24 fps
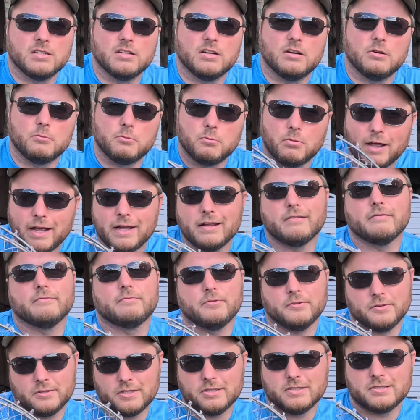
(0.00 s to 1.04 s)
there waiting
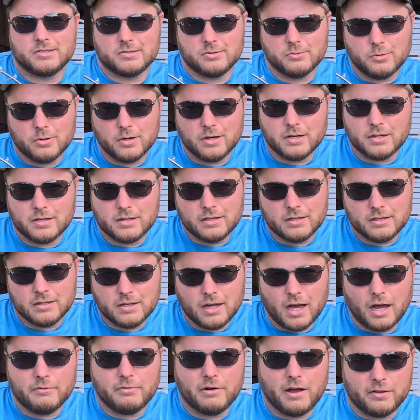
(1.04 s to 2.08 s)
for this to work.
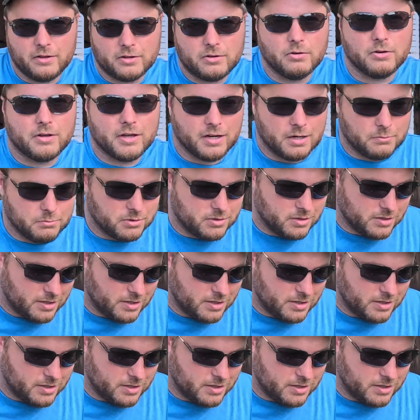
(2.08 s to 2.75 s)
I'd rather go get them with a